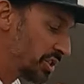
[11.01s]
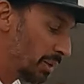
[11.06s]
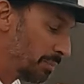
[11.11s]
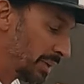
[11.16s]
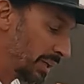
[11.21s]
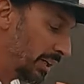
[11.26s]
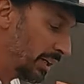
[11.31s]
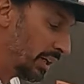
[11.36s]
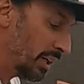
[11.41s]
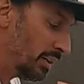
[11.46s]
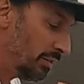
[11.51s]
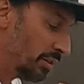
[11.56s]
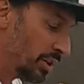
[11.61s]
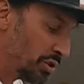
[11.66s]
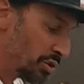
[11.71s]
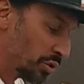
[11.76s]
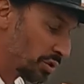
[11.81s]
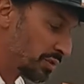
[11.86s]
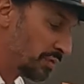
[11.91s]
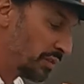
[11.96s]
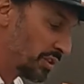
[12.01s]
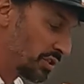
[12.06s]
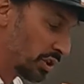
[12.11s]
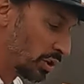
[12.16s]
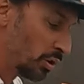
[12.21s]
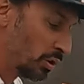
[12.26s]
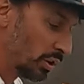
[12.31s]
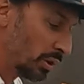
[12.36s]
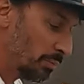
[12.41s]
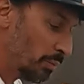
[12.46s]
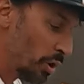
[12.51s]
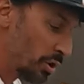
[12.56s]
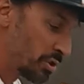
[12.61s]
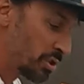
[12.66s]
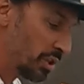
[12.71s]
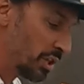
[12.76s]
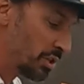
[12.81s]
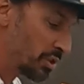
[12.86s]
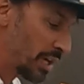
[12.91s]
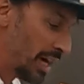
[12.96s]
shall mean an individual's physical or
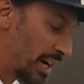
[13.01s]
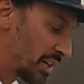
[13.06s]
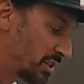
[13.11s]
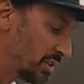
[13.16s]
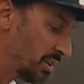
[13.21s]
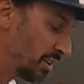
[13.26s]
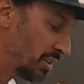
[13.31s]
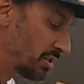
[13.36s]
emotional attraction